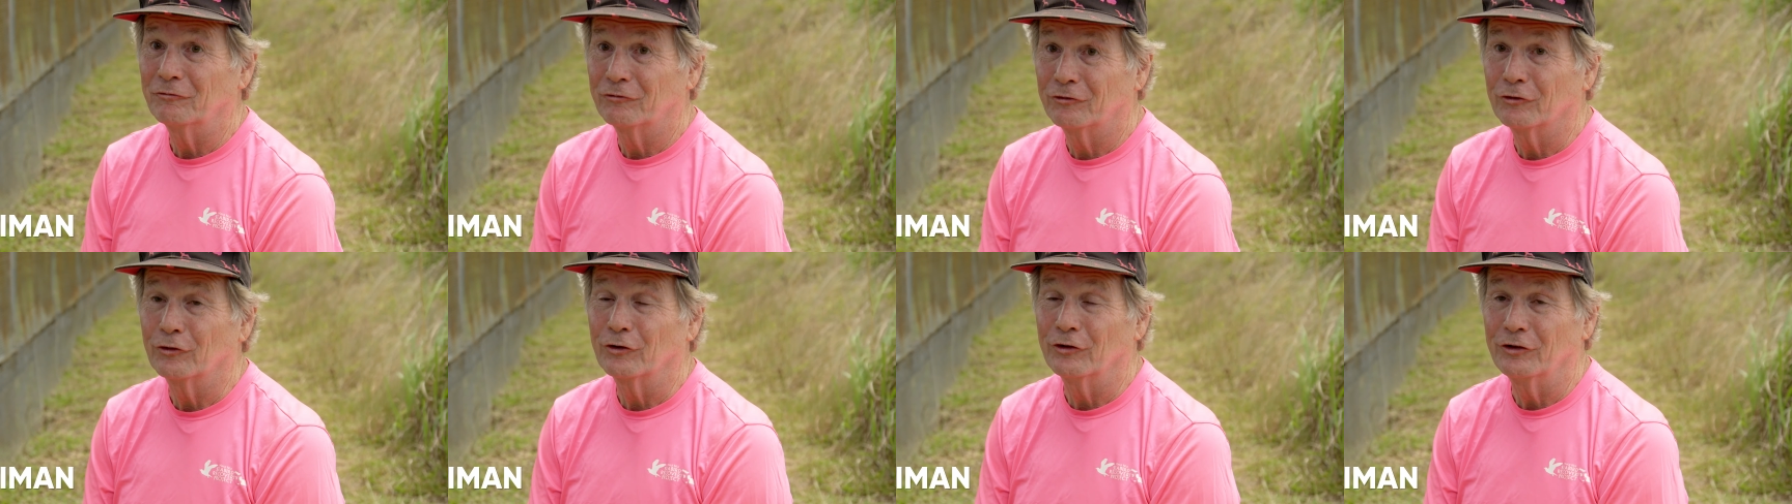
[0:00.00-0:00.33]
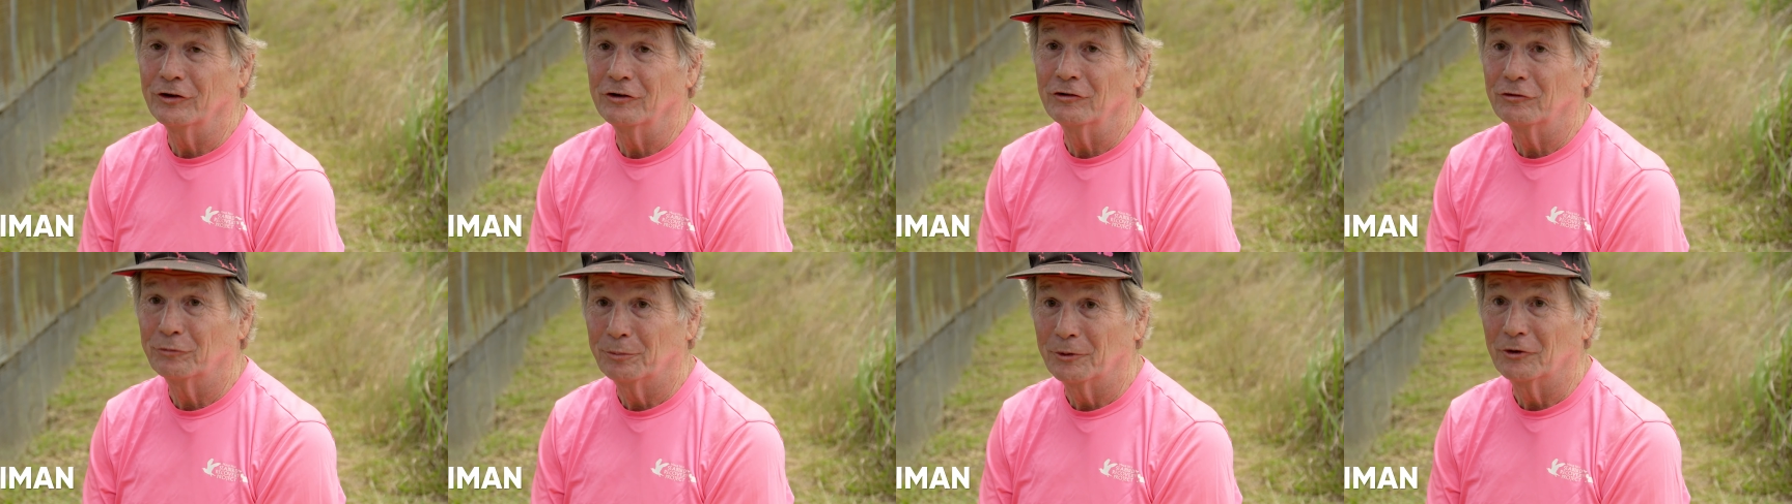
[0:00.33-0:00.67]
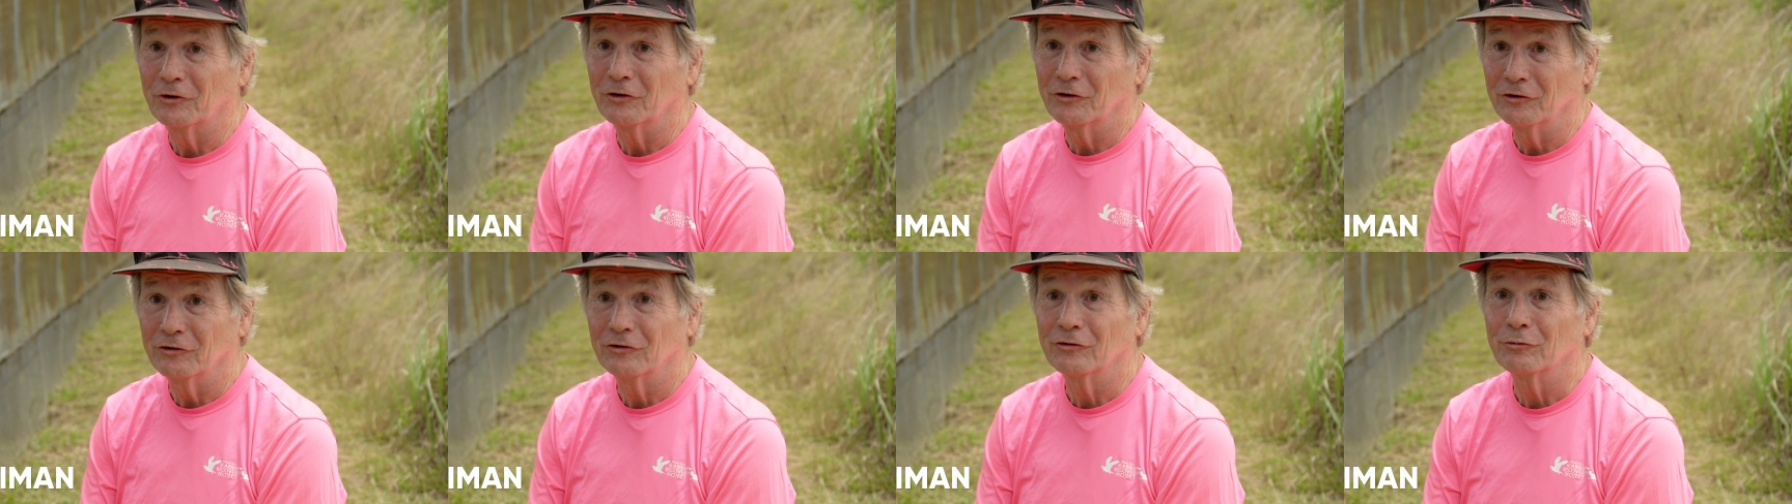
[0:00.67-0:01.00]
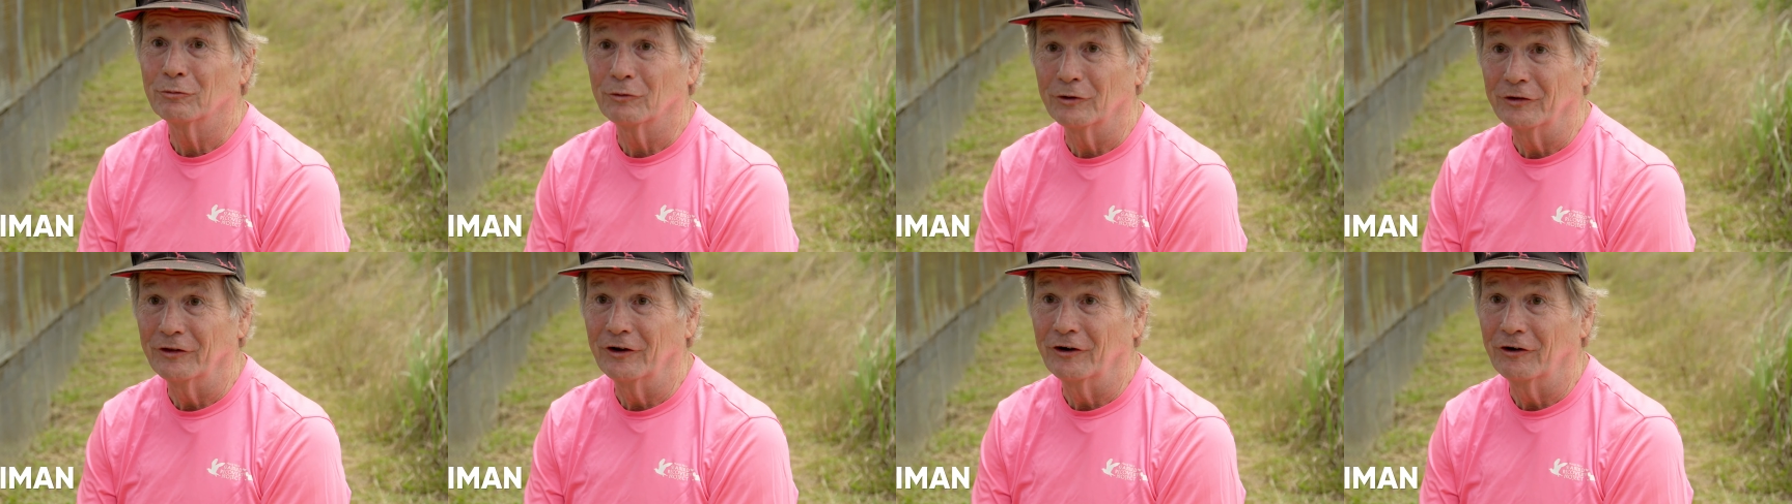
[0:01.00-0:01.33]
for these birds
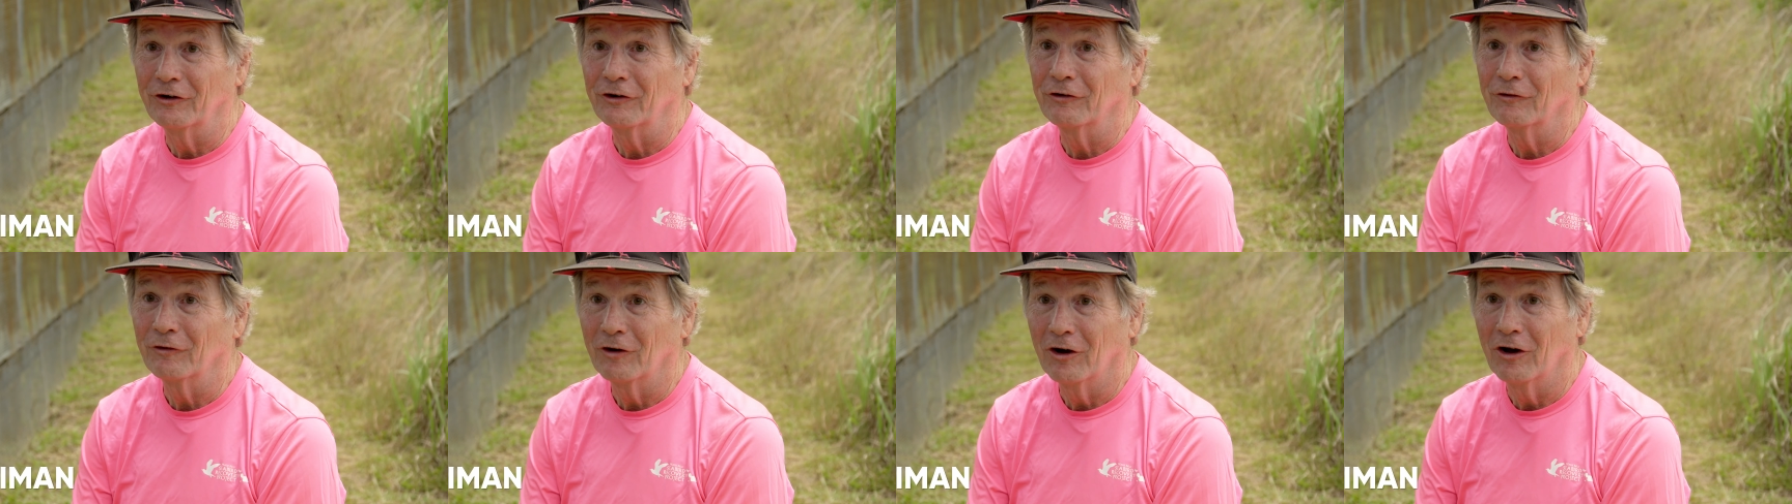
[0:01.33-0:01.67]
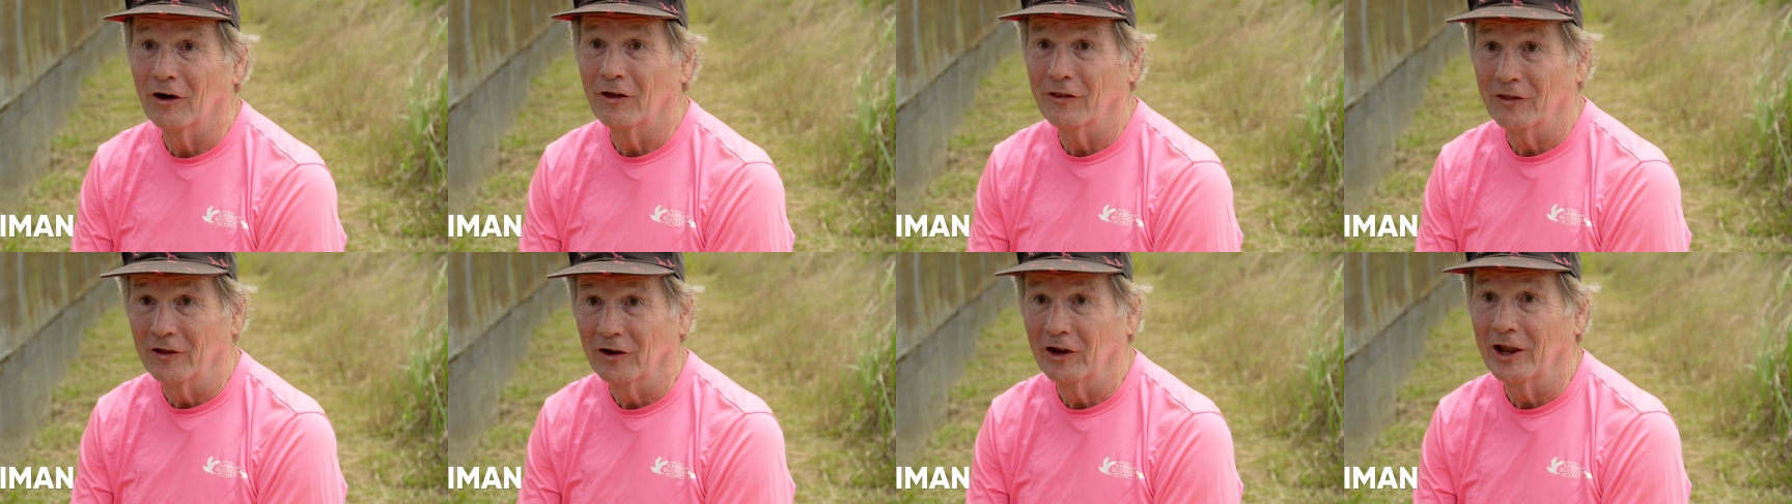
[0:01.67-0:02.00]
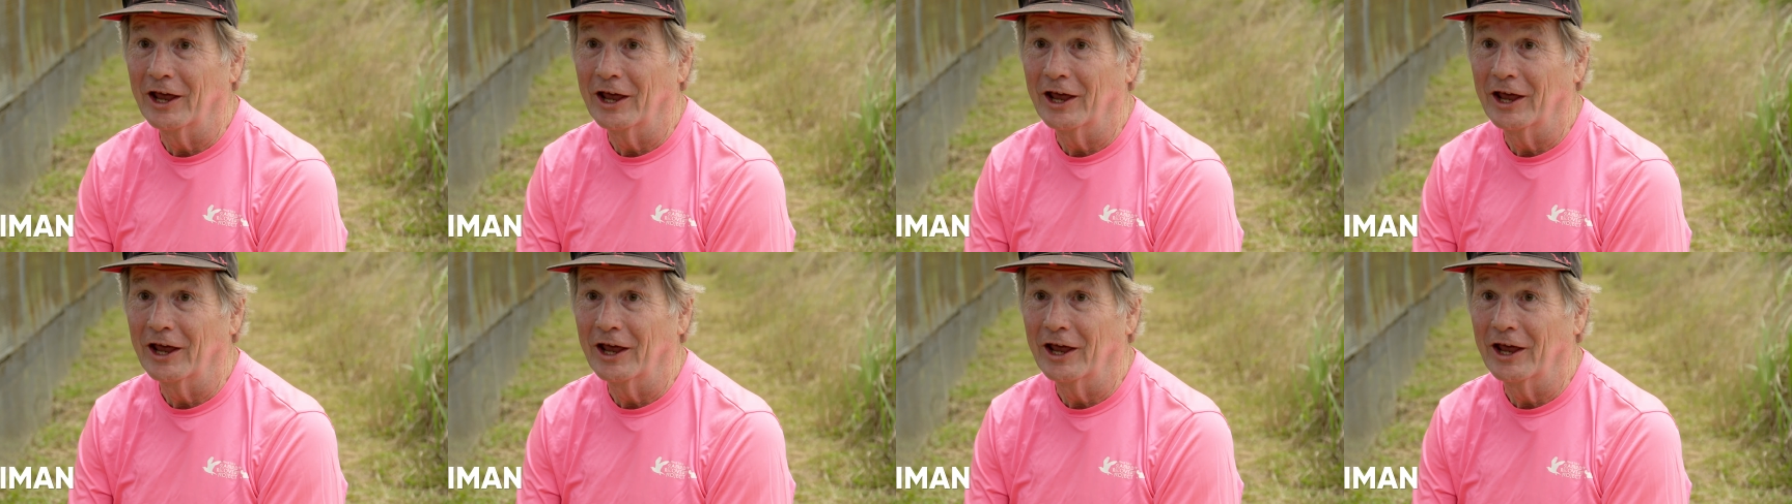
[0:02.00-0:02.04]
when they're on the